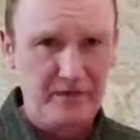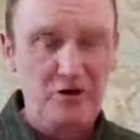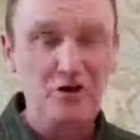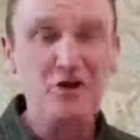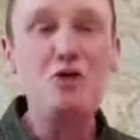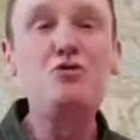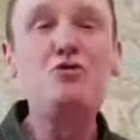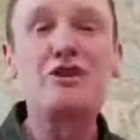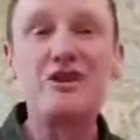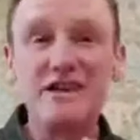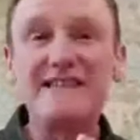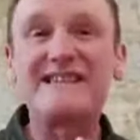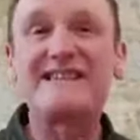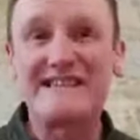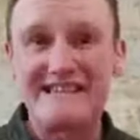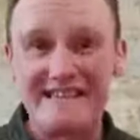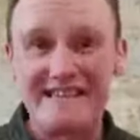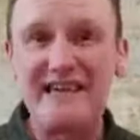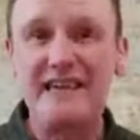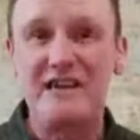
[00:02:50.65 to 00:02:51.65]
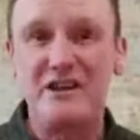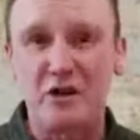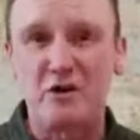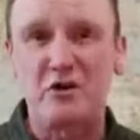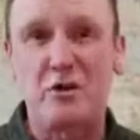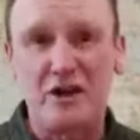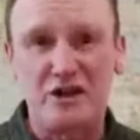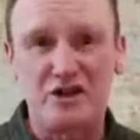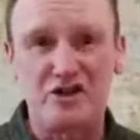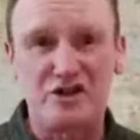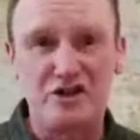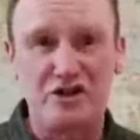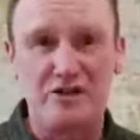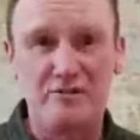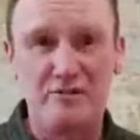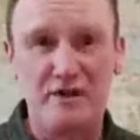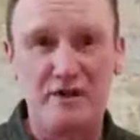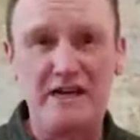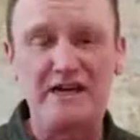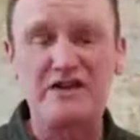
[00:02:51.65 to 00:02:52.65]
You can see the
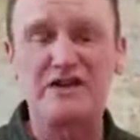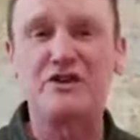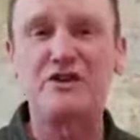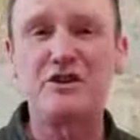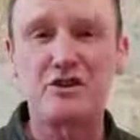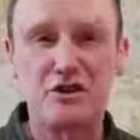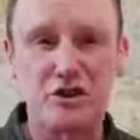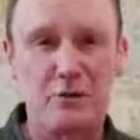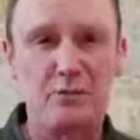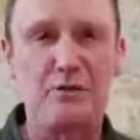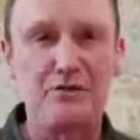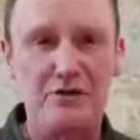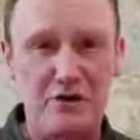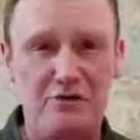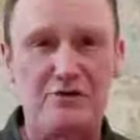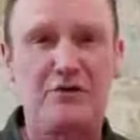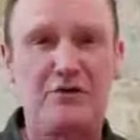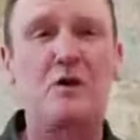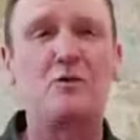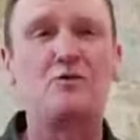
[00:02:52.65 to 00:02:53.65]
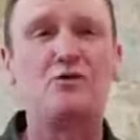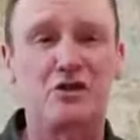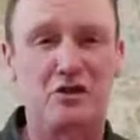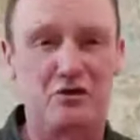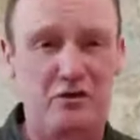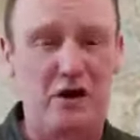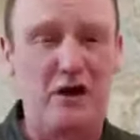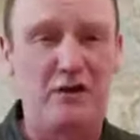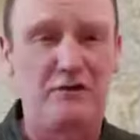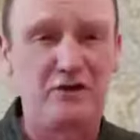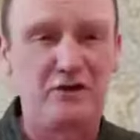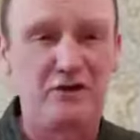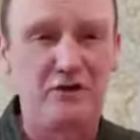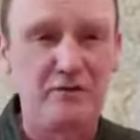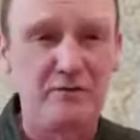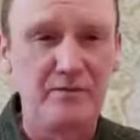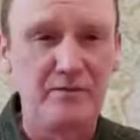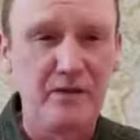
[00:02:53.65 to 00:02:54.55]
question. It's at the top of your photographs.